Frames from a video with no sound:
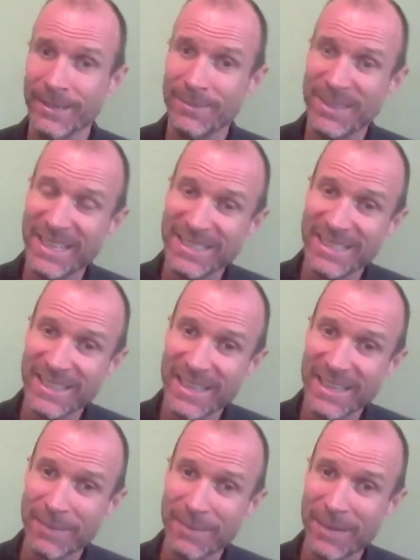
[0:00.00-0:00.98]
But that's the
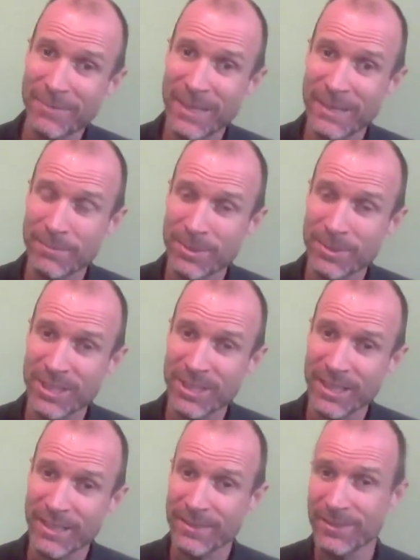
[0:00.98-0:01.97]
thing about being
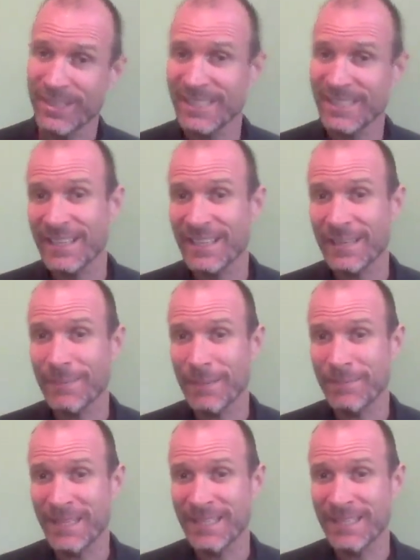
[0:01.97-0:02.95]
Mooji. And that's the thing
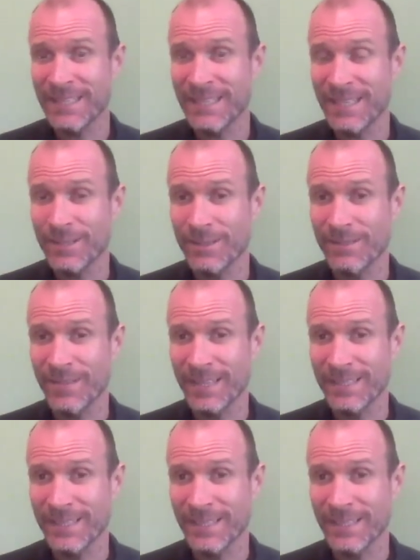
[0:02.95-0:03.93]
about being a
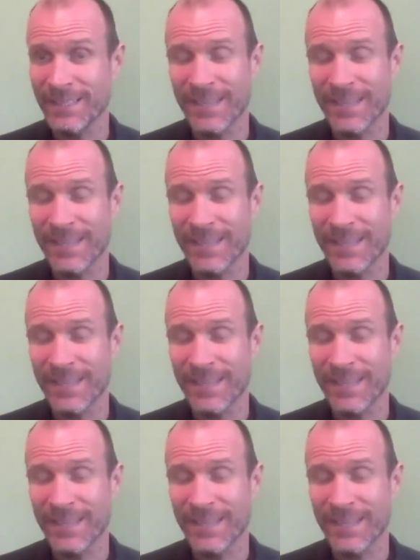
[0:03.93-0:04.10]
Neo-Advaita.